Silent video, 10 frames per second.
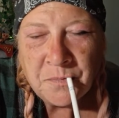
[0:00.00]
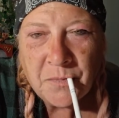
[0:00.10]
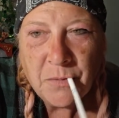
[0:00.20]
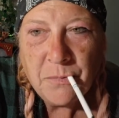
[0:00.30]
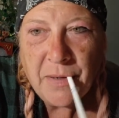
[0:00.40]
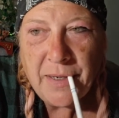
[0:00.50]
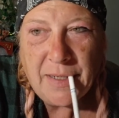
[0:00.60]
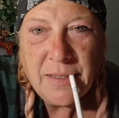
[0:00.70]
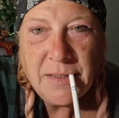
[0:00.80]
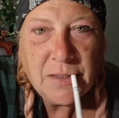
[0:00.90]
My
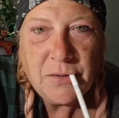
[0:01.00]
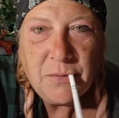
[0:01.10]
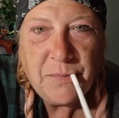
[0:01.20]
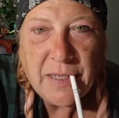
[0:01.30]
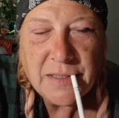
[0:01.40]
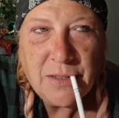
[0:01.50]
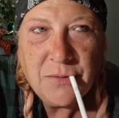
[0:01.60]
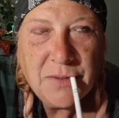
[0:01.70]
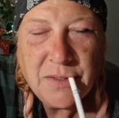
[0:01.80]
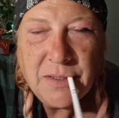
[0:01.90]
eggs are back
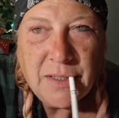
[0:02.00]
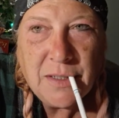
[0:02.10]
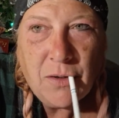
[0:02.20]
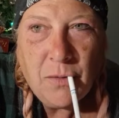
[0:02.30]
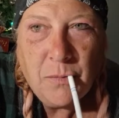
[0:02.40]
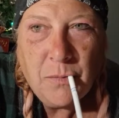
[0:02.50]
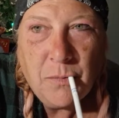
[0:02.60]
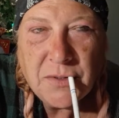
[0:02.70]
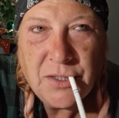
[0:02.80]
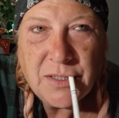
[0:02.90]
down to like
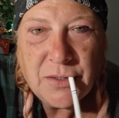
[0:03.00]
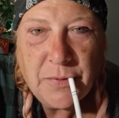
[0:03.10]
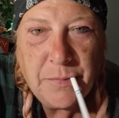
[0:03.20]
almost just $3.